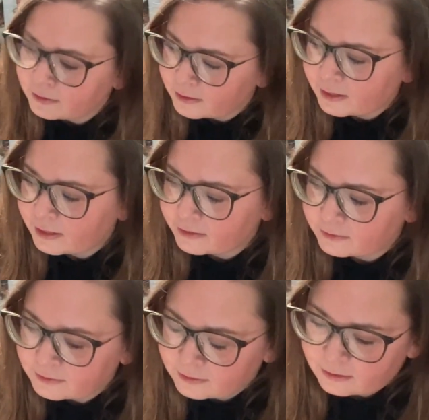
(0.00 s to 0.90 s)
And
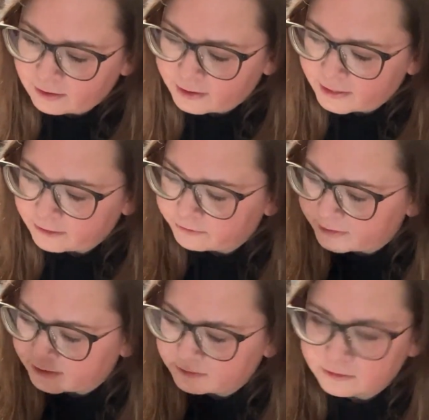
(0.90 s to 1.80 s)
I have
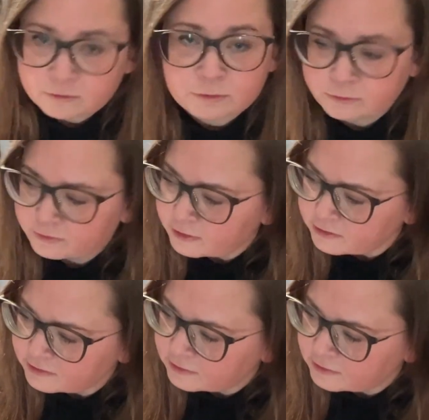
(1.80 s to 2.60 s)
read the 2 first.